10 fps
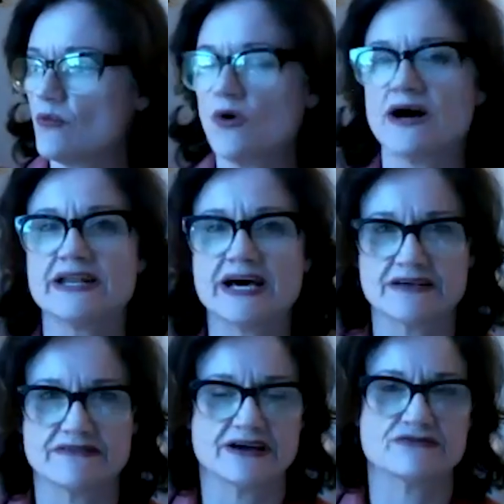1
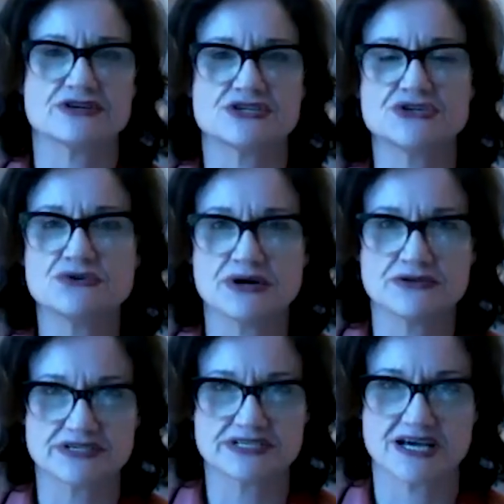out of every
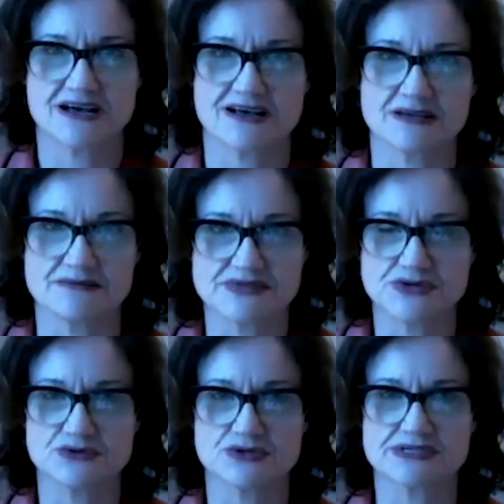200 times
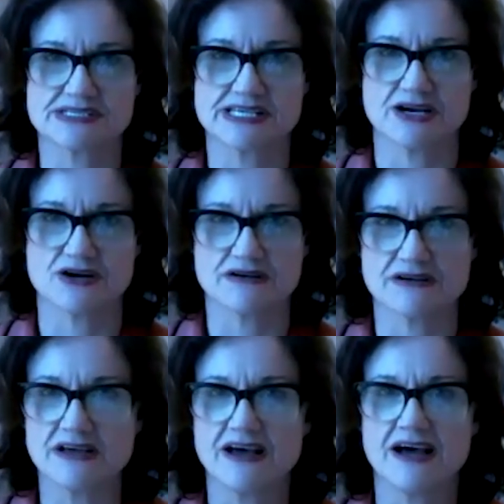you look scared.